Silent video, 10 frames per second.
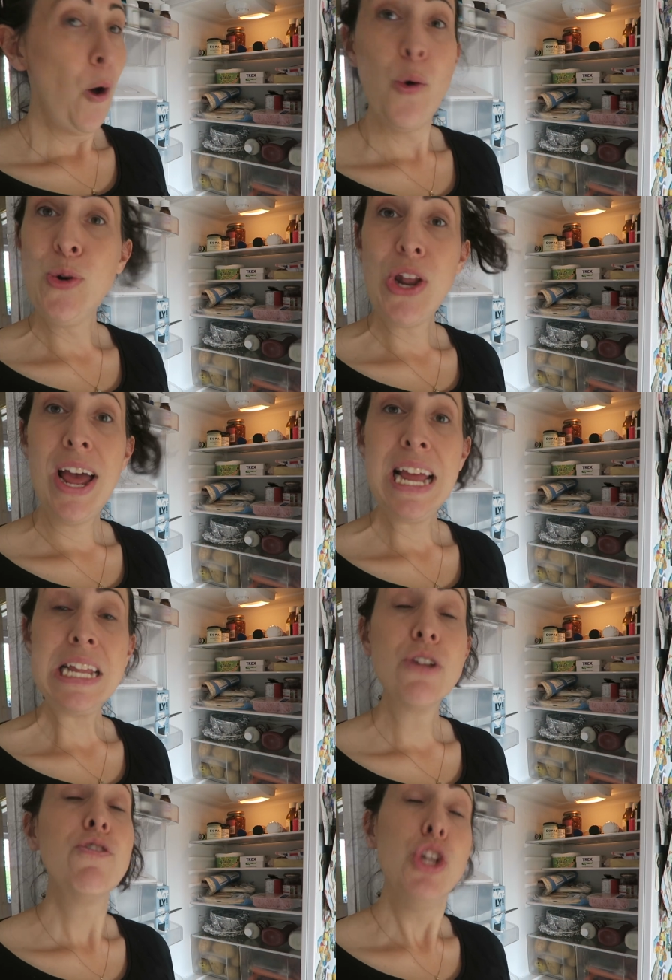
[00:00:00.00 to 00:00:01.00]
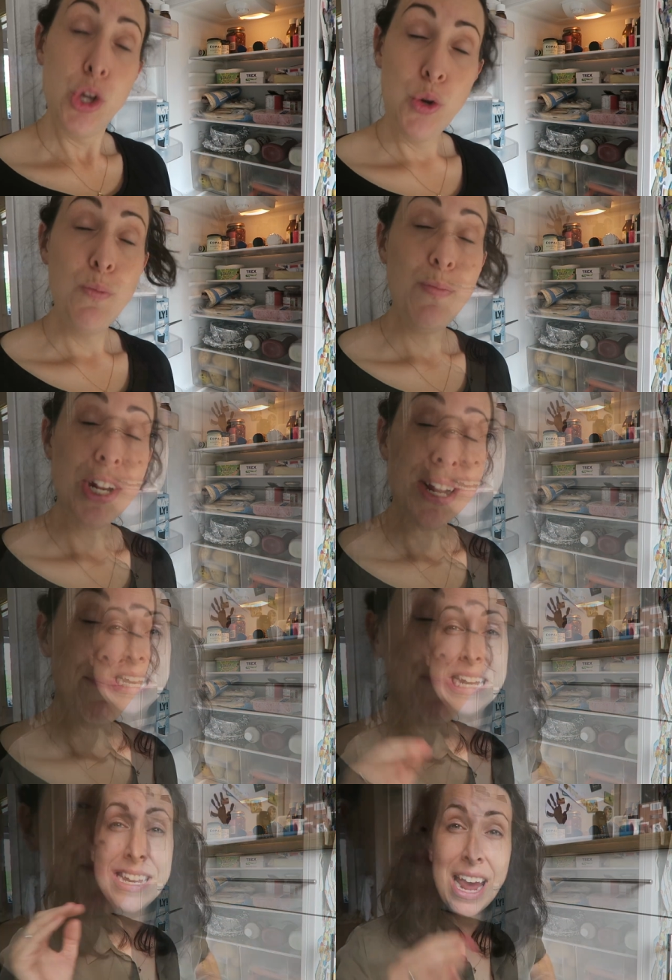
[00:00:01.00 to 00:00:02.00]
Order is resumed.
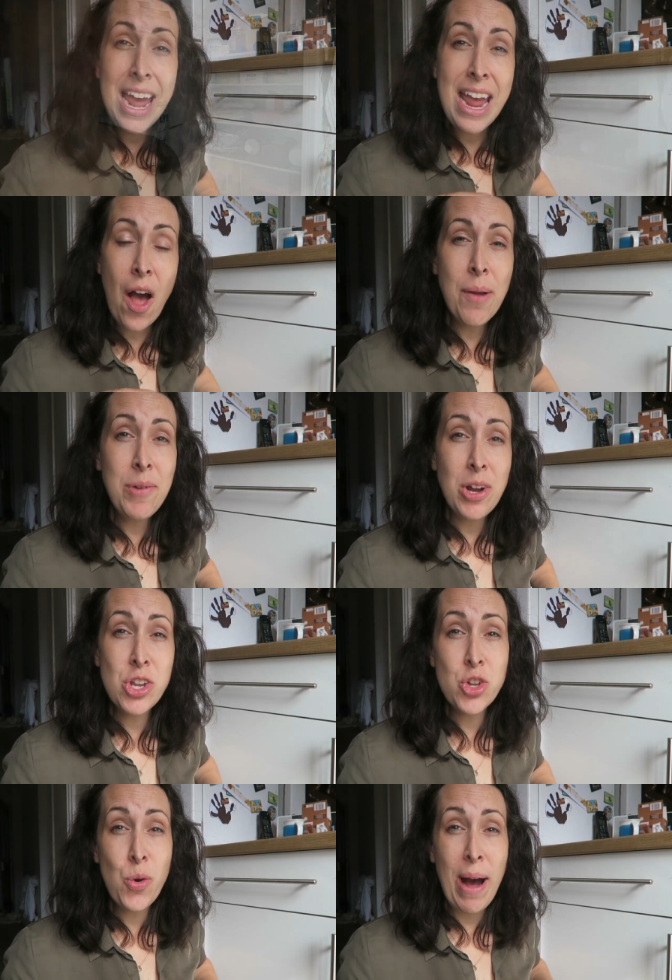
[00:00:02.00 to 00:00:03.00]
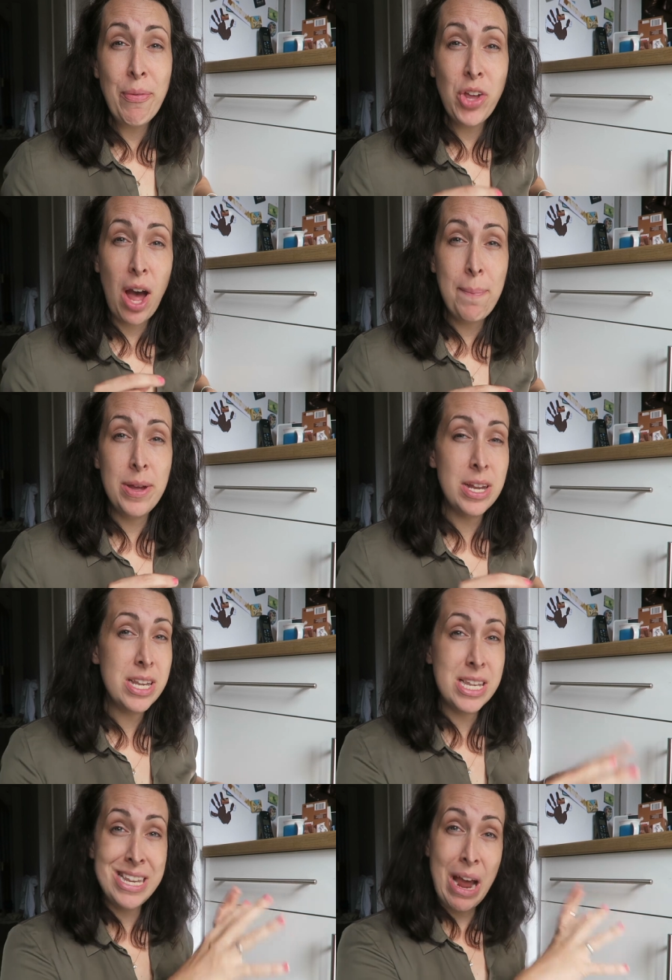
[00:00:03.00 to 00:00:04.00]
Today I'm going to sort out the
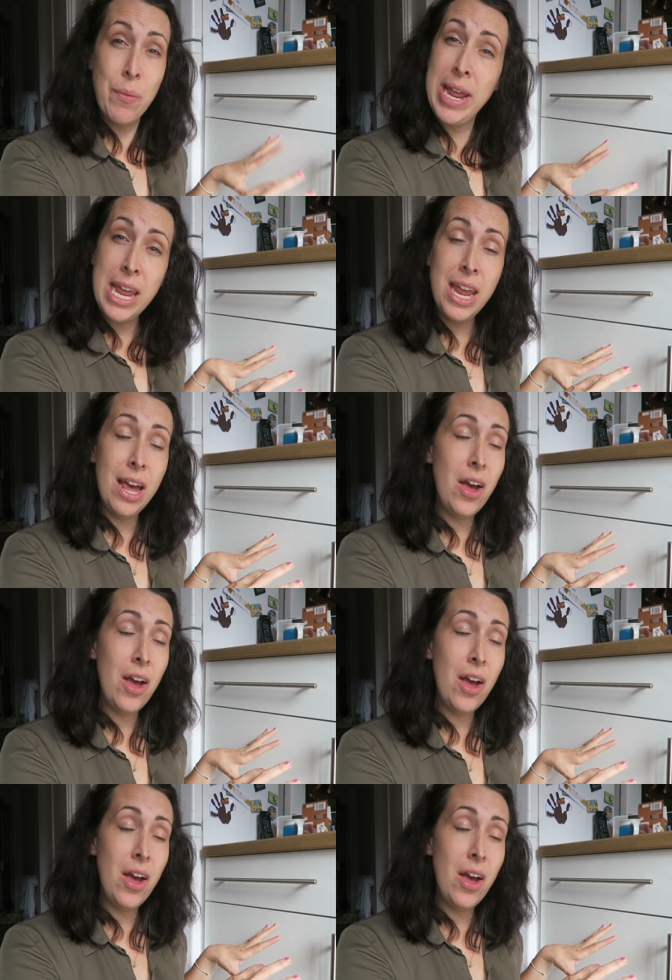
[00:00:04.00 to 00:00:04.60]
cupboards down here.